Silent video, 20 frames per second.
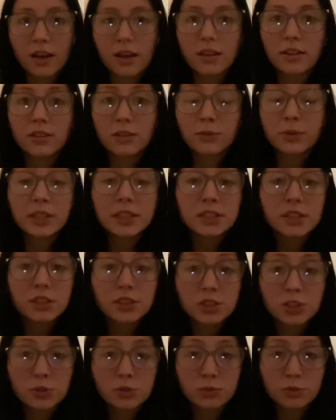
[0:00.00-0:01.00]
The
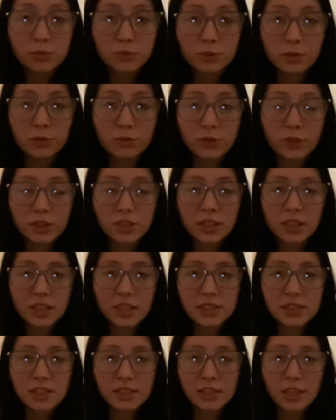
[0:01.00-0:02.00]
researcher referred to
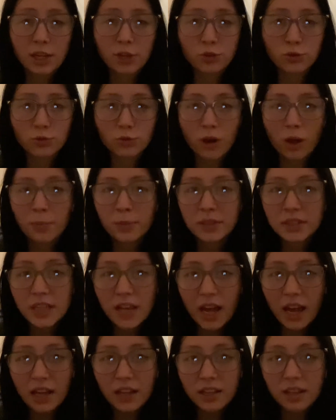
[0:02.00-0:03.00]
this as a drop
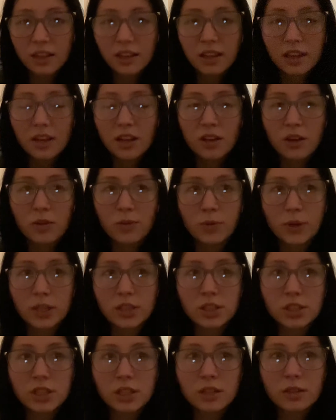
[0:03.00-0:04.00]
attack,
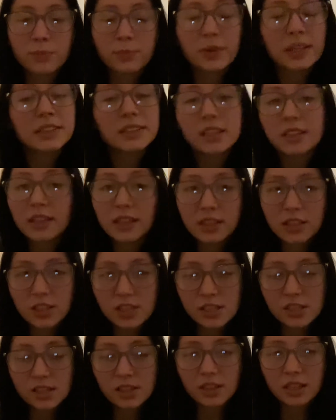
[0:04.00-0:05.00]
which basically
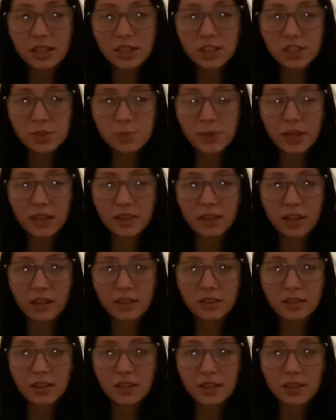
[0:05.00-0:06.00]
they just mean
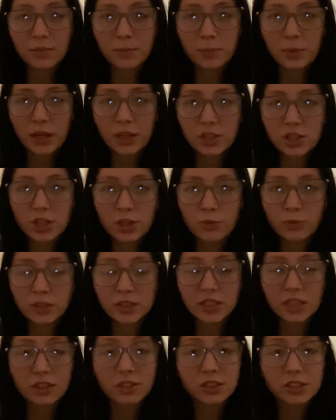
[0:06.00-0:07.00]
that the patient
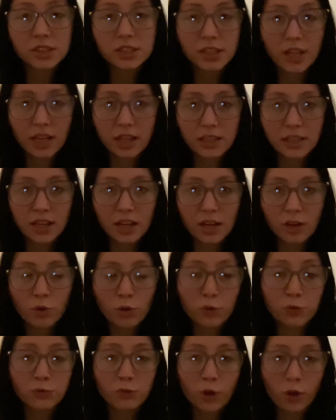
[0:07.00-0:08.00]
was either standing
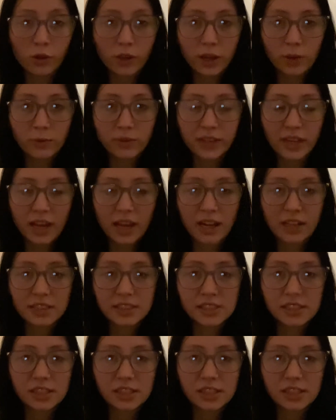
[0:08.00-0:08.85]
or falling when they had